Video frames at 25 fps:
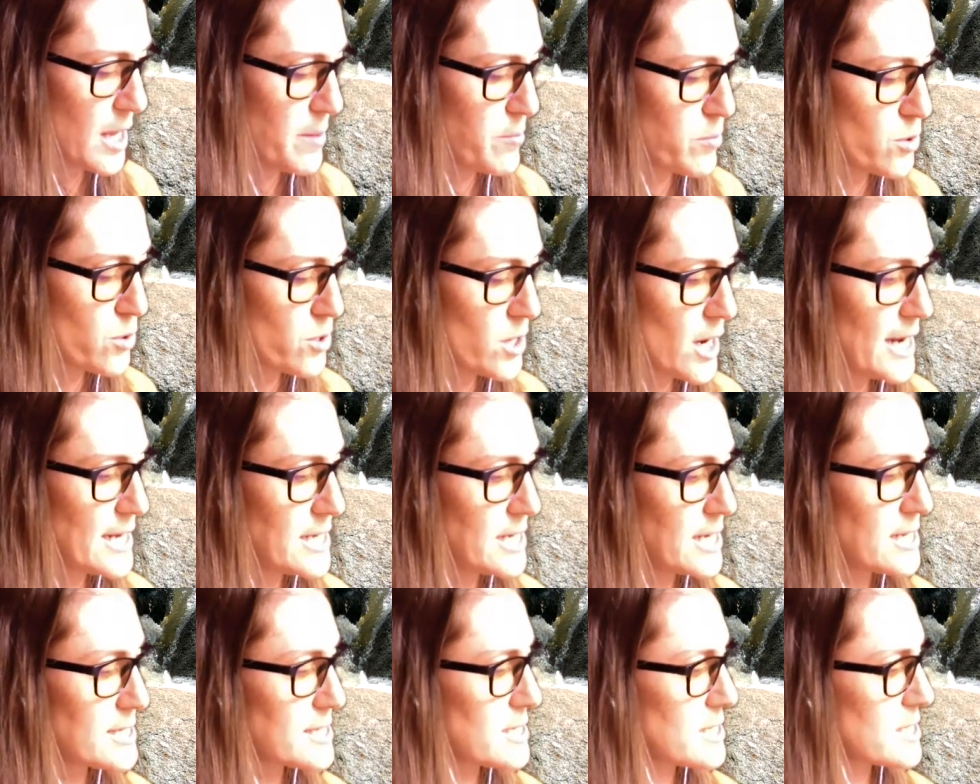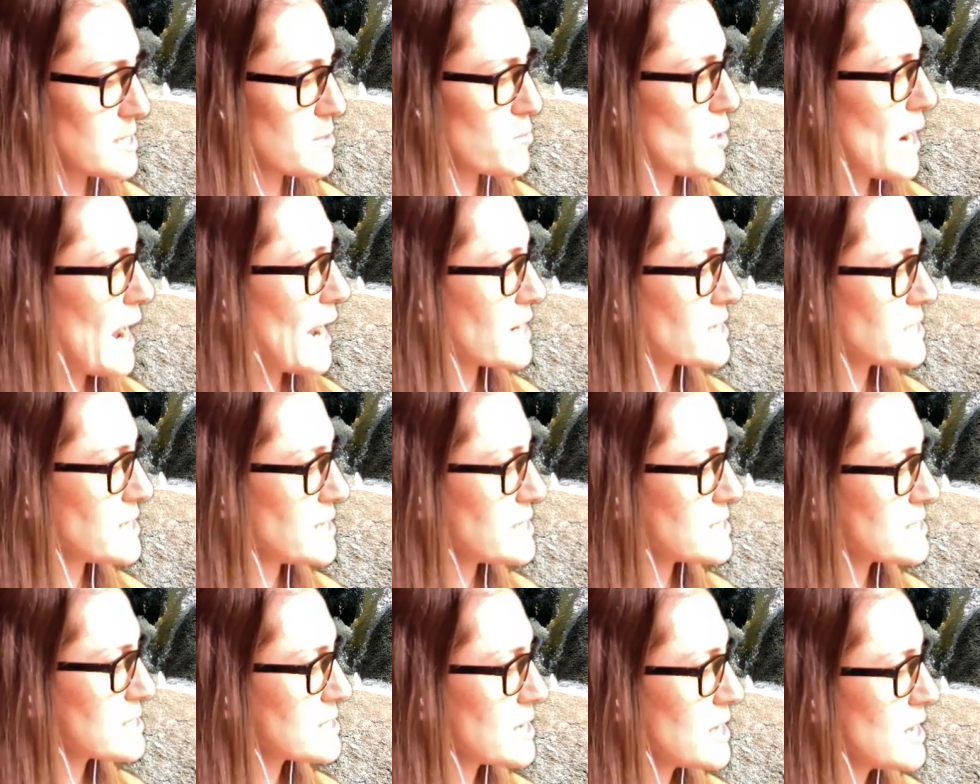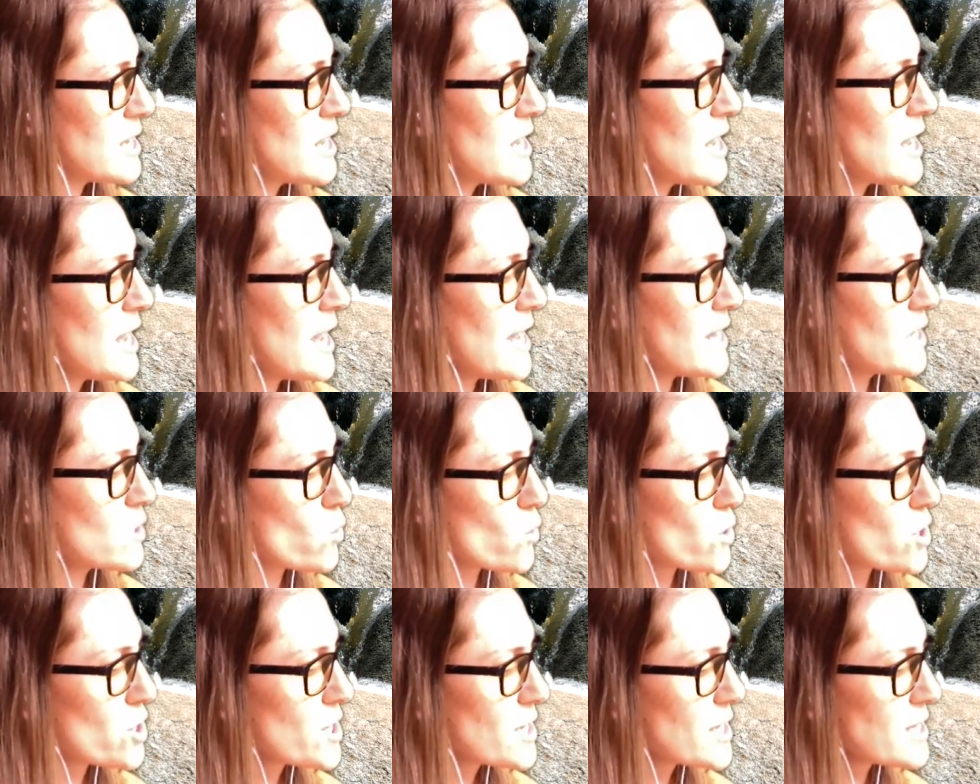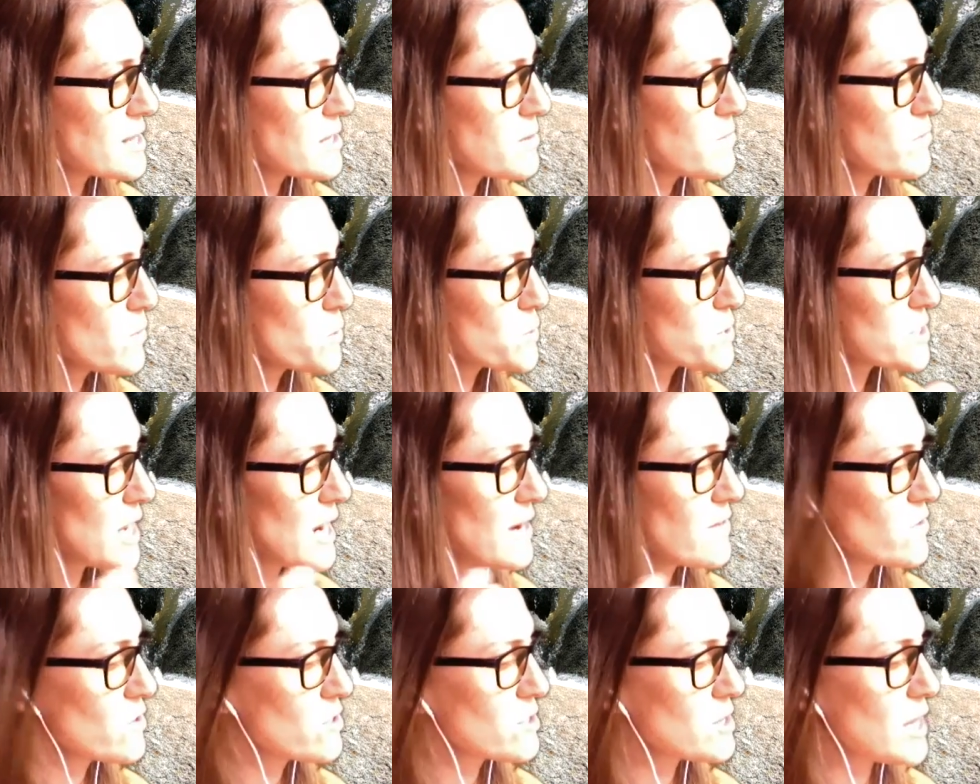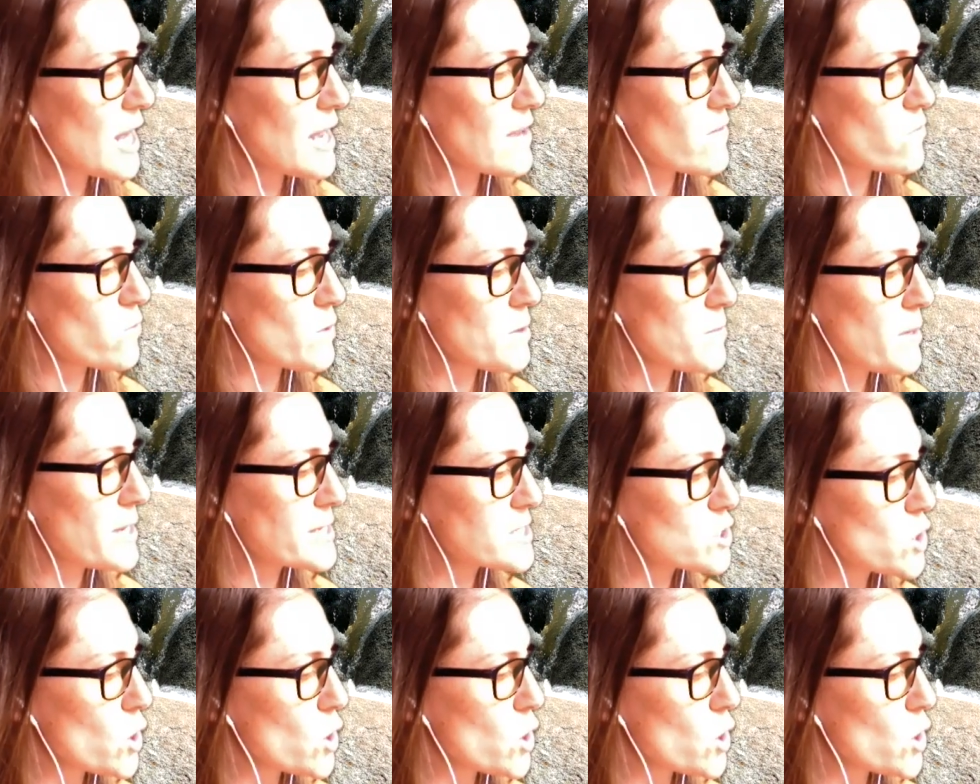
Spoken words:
and put ideas into practice. In order to get the most out of your life, we must